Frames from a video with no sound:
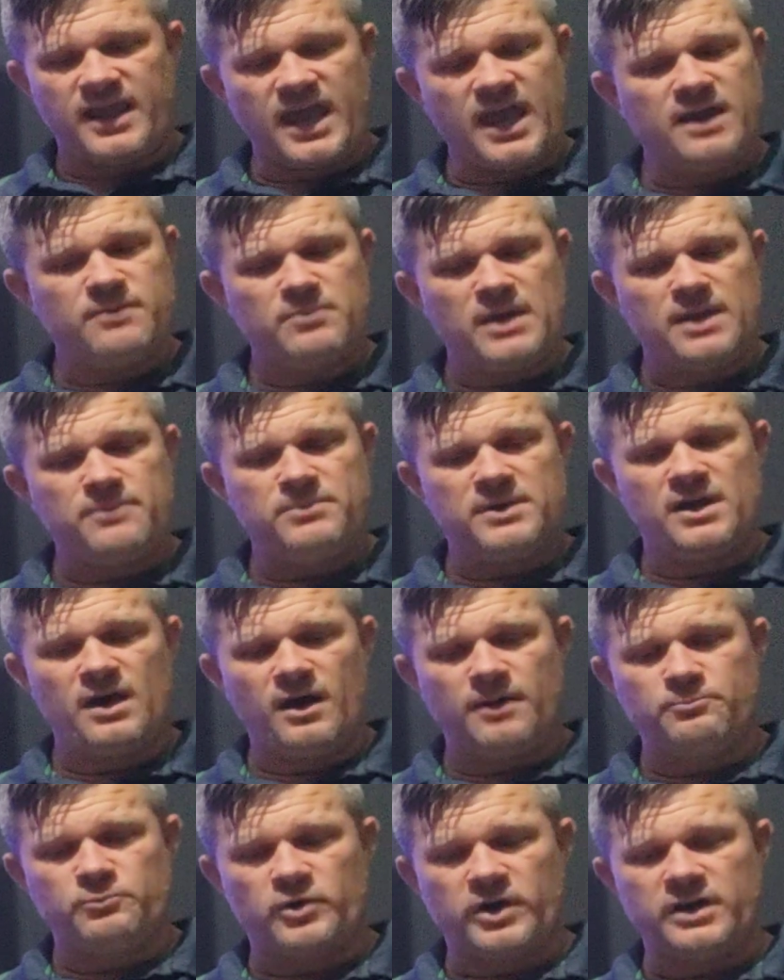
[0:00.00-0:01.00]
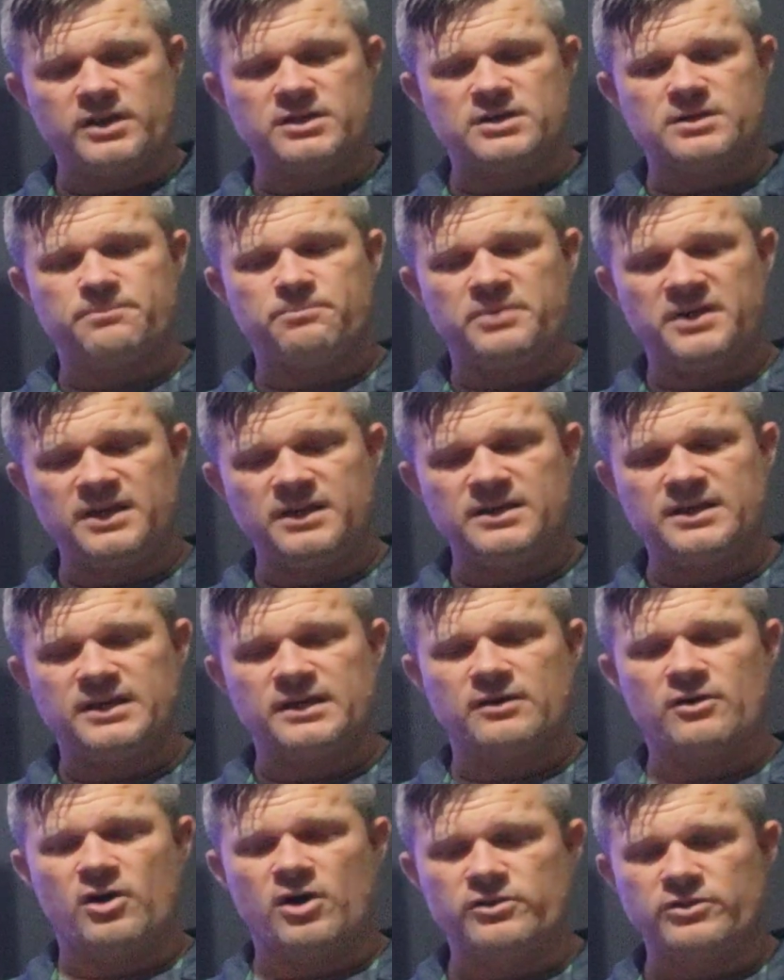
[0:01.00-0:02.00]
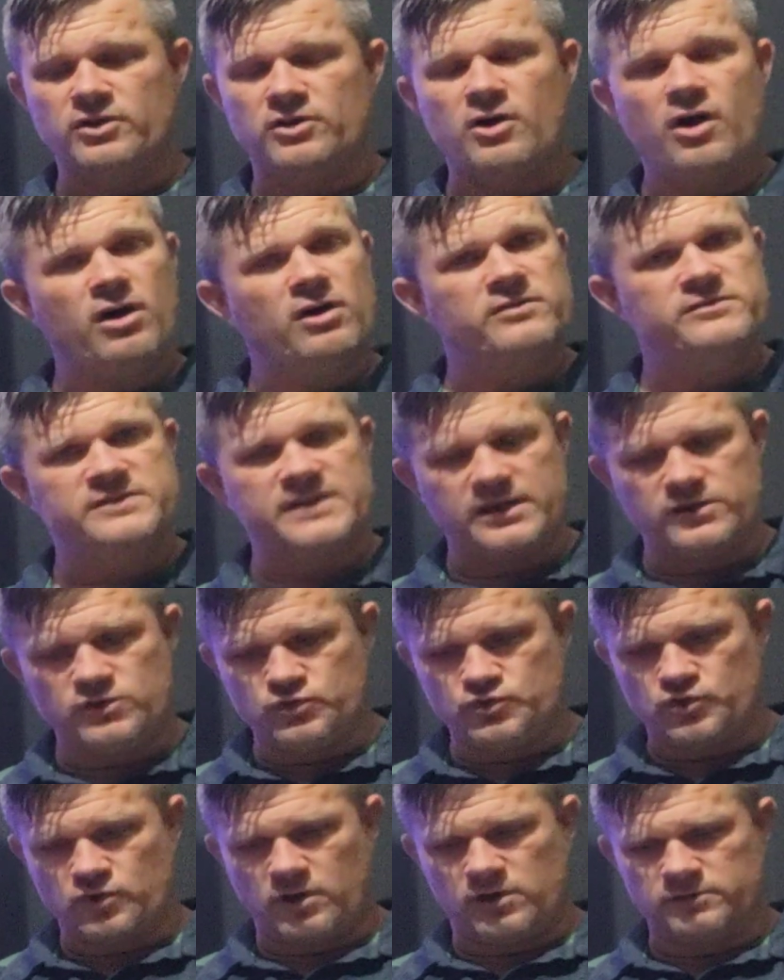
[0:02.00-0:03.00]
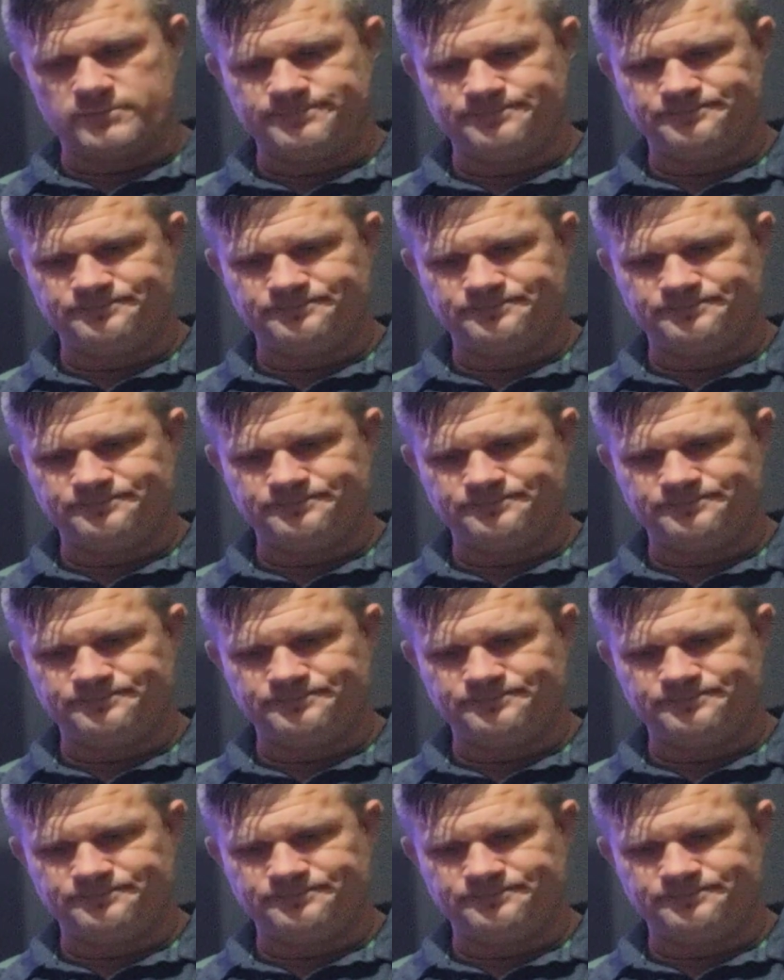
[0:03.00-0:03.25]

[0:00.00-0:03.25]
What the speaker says: and may be upgraded depending on the cards that you draw.